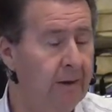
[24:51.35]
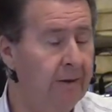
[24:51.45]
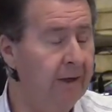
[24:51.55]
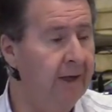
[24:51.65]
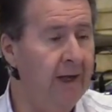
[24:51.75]

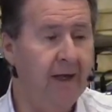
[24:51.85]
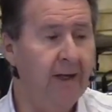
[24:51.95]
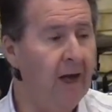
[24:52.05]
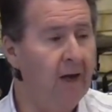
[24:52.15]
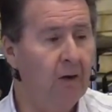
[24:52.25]
the King
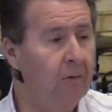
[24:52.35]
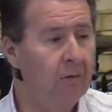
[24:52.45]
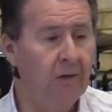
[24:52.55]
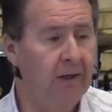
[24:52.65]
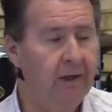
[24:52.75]
not
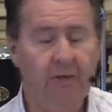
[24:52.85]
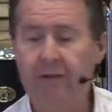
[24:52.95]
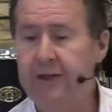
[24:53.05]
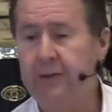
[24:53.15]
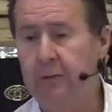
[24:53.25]
only of
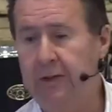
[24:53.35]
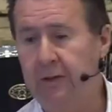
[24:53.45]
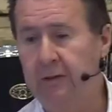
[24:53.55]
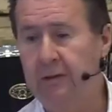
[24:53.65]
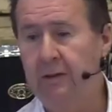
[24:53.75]

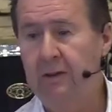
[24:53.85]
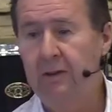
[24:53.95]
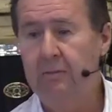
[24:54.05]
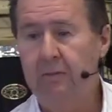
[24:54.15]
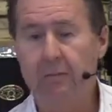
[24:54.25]
Israel,
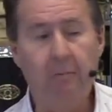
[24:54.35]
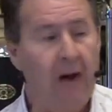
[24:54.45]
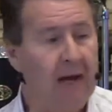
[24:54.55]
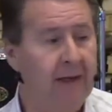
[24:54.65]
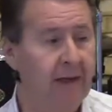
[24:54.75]
but
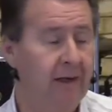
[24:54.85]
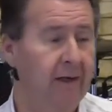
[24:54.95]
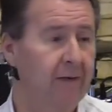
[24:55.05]
my King.